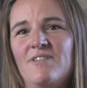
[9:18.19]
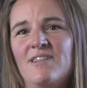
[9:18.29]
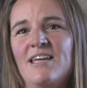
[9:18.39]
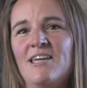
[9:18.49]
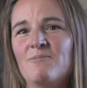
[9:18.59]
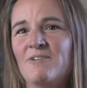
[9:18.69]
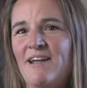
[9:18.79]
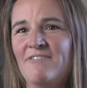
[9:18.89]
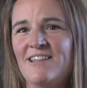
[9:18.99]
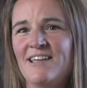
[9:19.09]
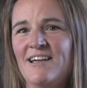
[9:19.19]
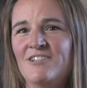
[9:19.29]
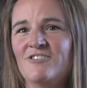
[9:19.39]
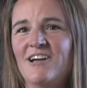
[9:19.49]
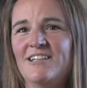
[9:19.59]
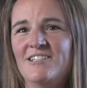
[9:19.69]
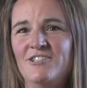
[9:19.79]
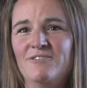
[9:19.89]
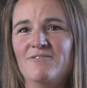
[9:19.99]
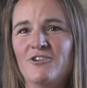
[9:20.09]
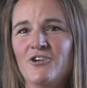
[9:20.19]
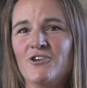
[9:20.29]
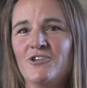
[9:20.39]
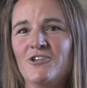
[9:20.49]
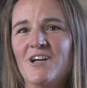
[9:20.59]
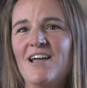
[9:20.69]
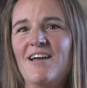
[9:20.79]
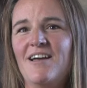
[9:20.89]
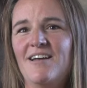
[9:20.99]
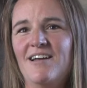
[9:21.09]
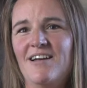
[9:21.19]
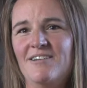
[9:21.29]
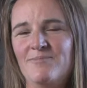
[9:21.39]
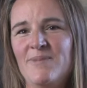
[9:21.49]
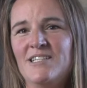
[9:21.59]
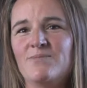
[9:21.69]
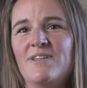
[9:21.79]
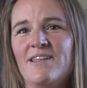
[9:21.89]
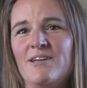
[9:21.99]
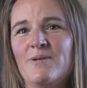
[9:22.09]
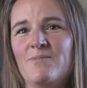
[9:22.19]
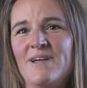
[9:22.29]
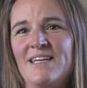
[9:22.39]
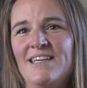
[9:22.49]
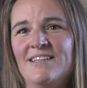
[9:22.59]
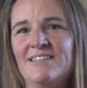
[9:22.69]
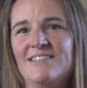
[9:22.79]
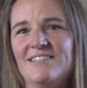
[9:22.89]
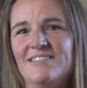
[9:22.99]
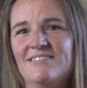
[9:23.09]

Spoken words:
thinking about everything I tried to do for her makes me think about my kids.